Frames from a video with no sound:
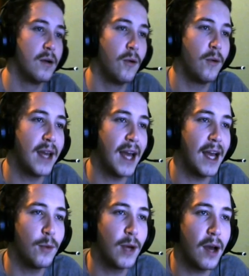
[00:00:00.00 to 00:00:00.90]
What we got
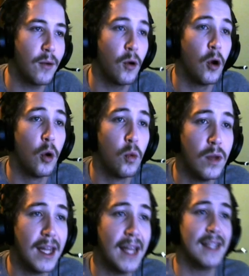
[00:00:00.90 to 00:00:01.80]
here? We got
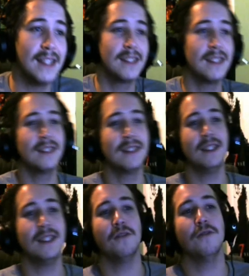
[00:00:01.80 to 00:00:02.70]
Relentless. This is
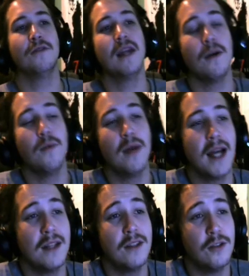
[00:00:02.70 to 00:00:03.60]
the other thing. We
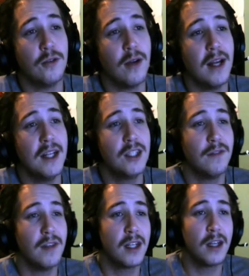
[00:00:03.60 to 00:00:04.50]
got the duration
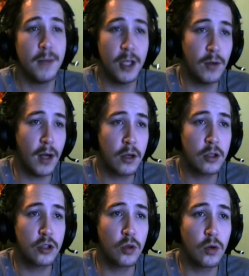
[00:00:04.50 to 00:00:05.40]
of incoming crowd
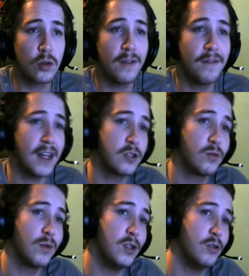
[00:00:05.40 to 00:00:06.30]
control effects
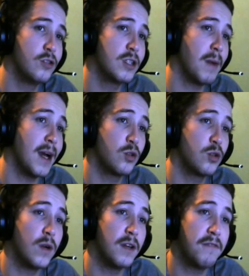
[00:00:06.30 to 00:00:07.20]
reduced by
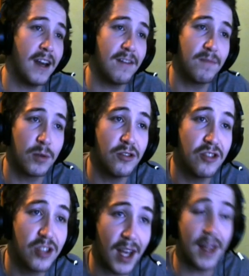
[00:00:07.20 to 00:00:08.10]
25%.
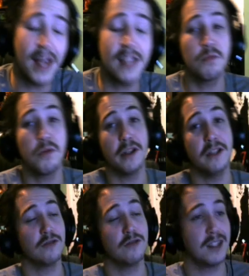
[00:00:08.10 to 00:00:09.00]
That's pretty
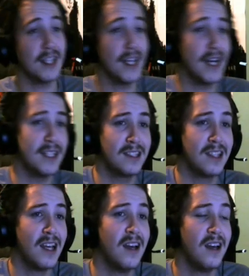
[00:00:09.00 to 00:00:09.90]
interesting, guys.
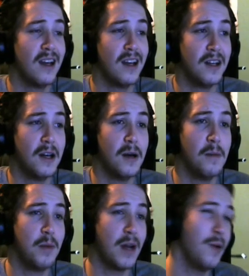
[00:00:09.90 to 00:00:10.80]

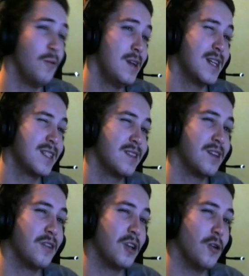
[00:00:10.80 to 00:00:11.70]
But I wouldn't
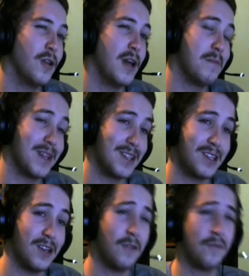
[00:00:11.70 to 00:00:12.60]
necessarily go that
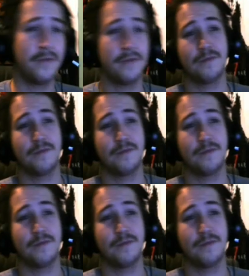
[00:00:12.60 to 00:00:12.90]
myself.